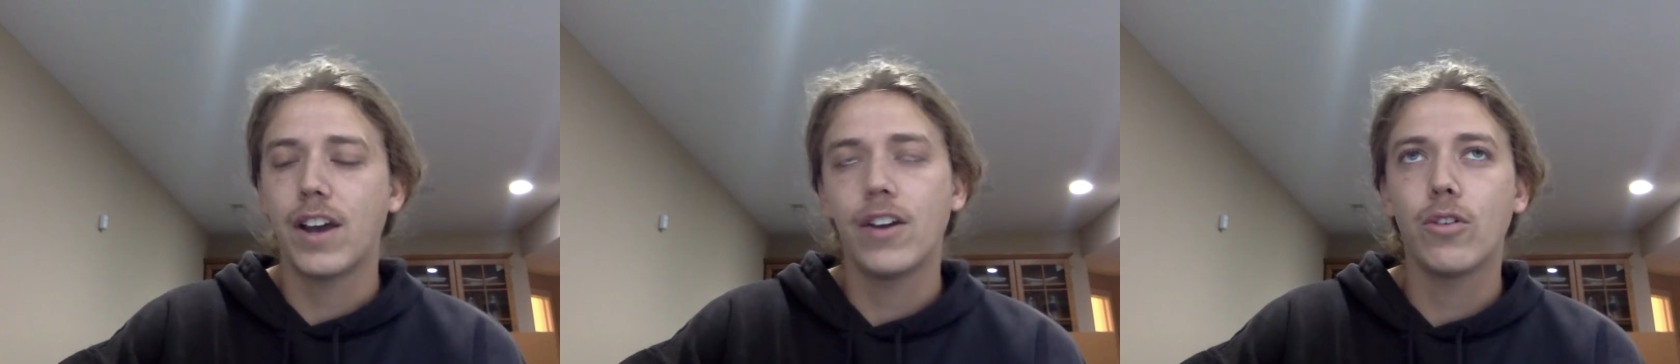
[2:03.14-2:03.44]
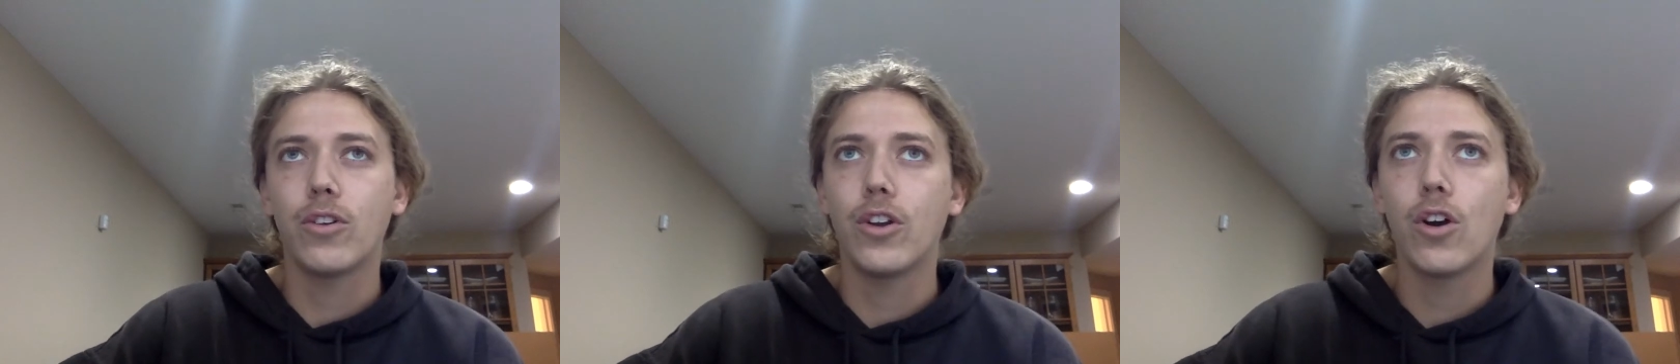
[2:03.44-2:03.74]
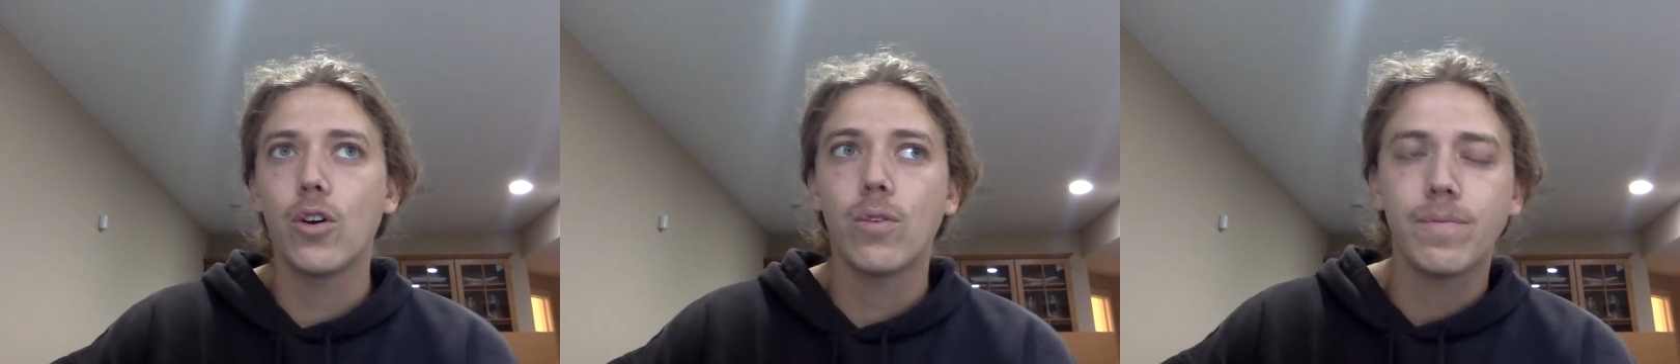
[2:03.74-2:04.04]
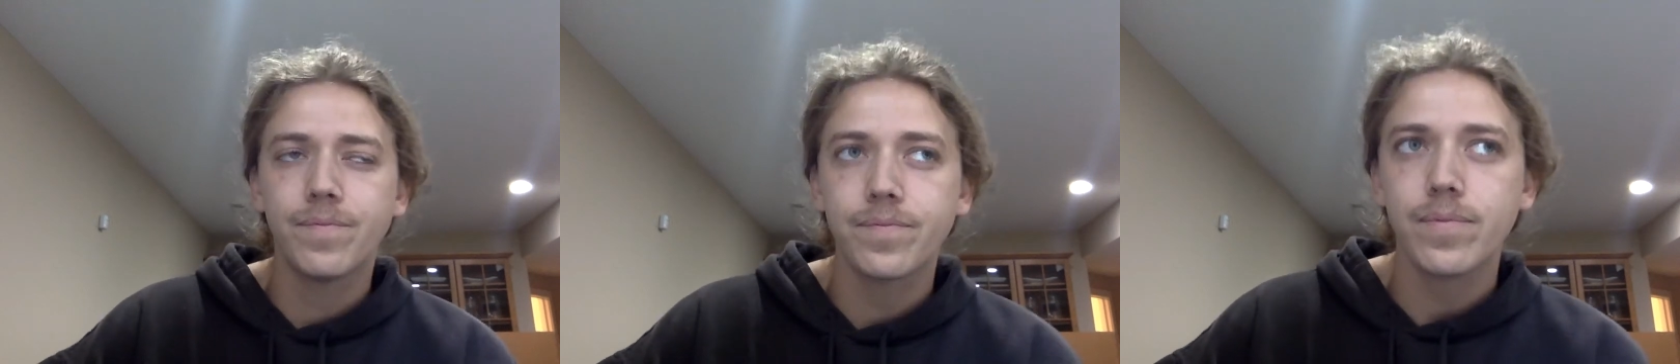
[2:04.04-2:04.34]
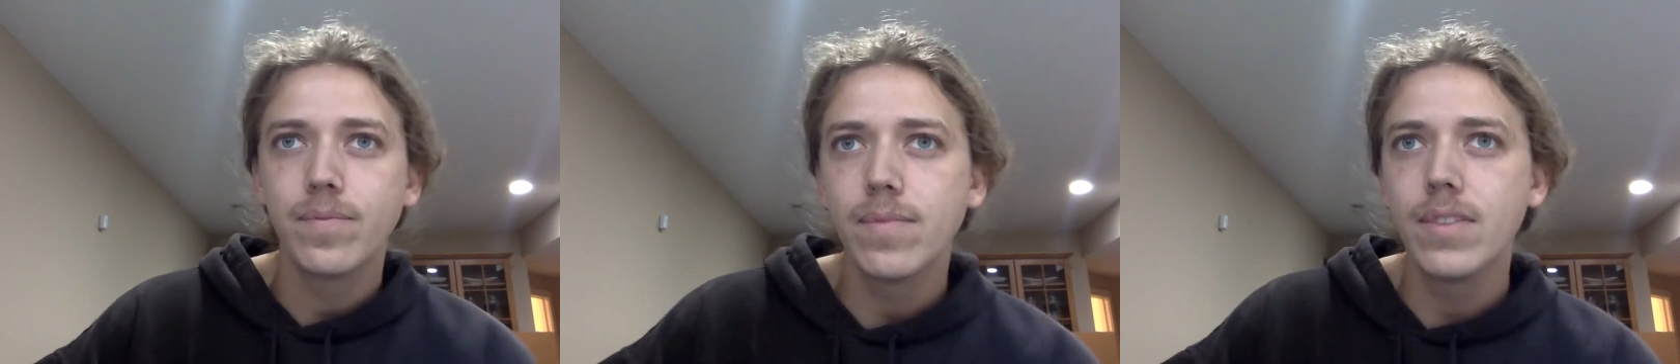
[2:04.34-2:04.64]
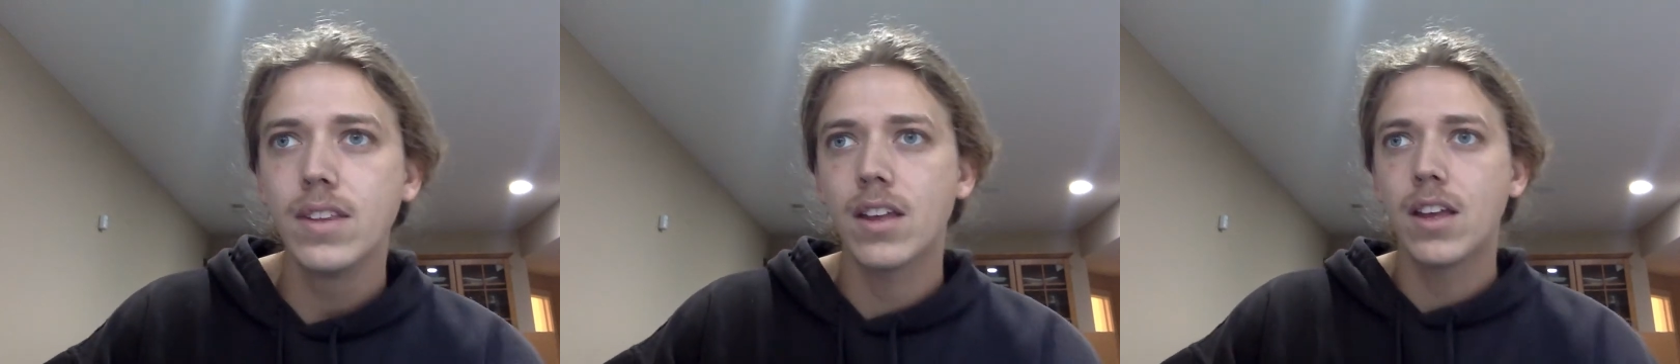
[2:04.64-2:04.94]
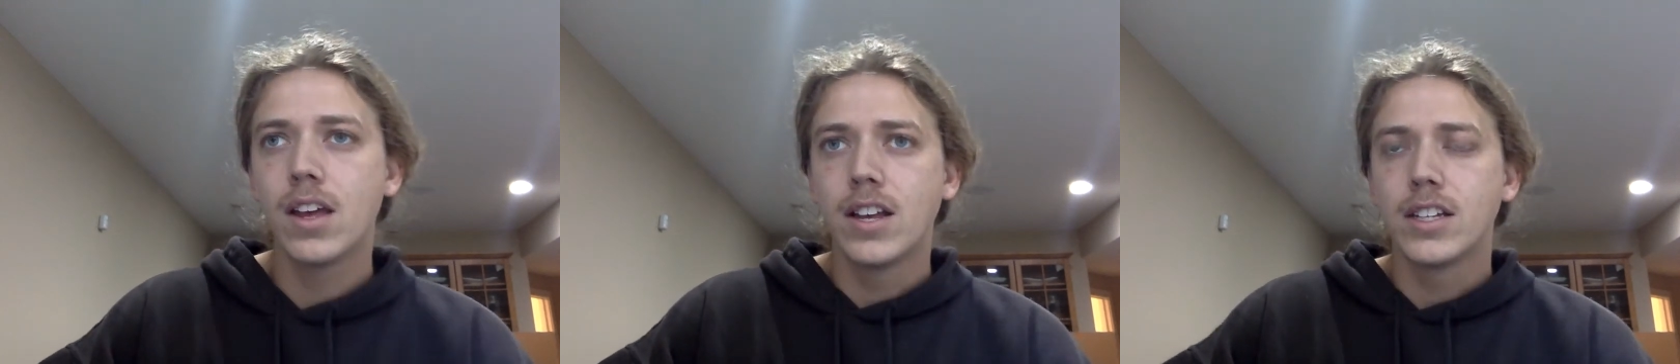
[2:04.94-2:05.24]
I don't know
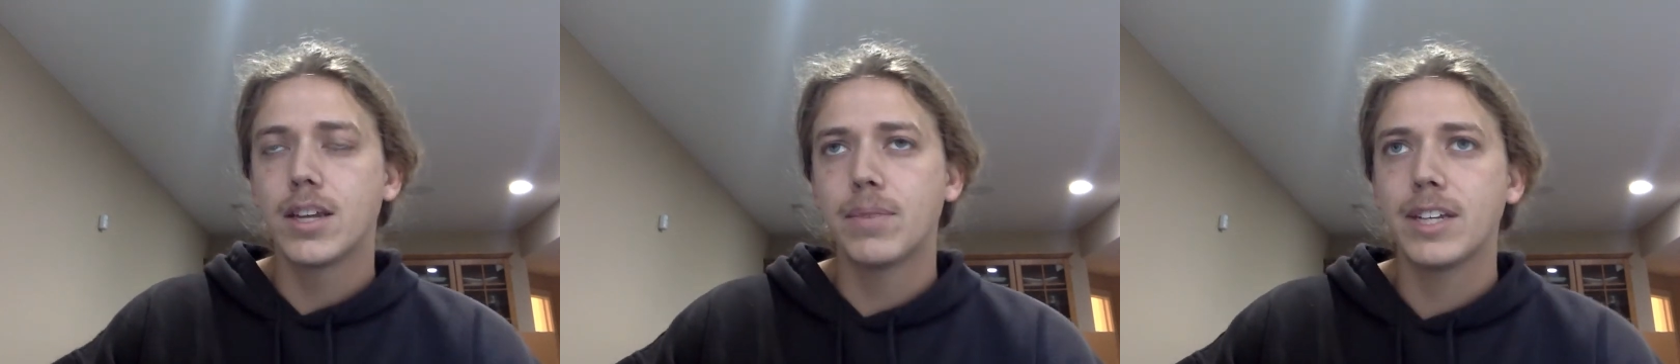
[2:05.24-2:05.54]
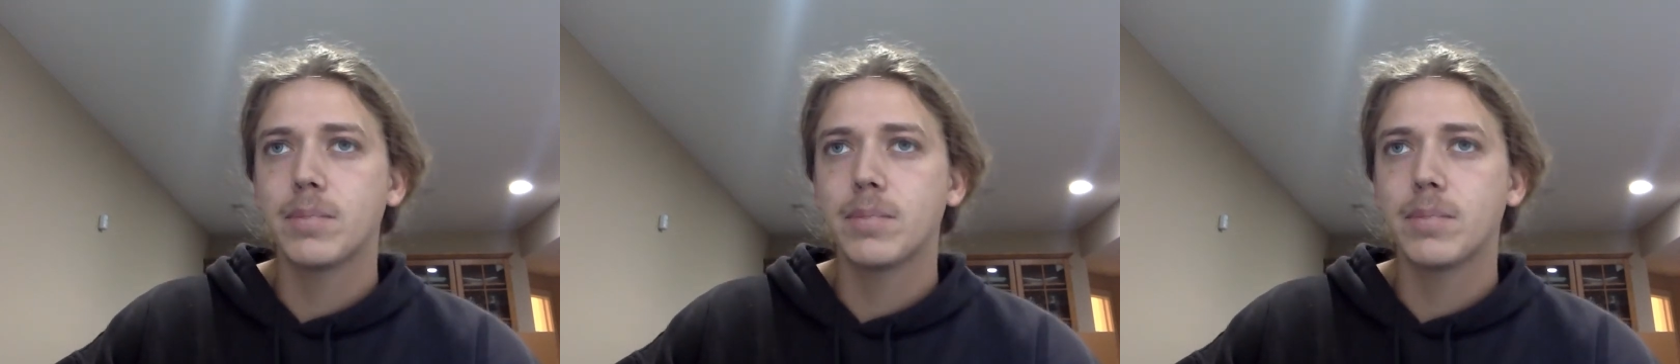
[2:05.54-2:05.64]
something